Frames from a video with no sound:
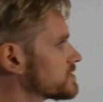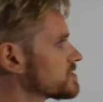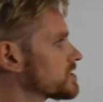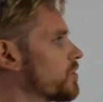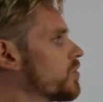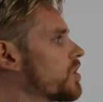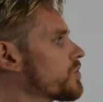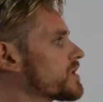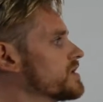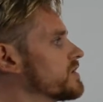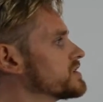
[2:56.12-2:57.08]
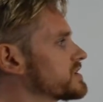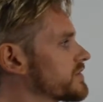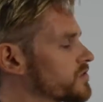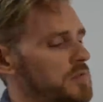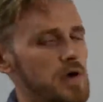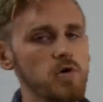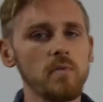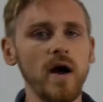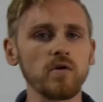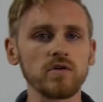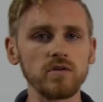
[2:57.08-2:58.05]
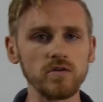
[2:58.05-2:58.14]
So what we always have to remember
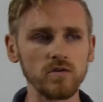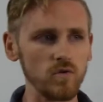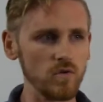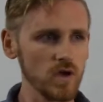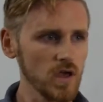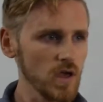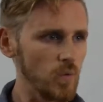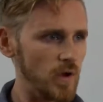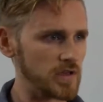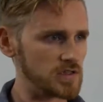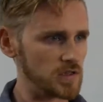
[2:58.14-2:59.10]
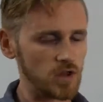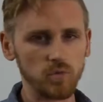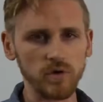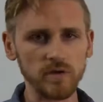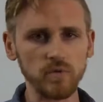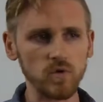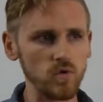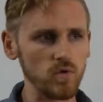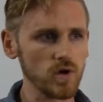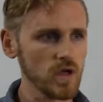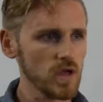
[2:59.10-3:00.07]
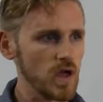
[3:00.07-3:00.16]
about Google, which a lot of people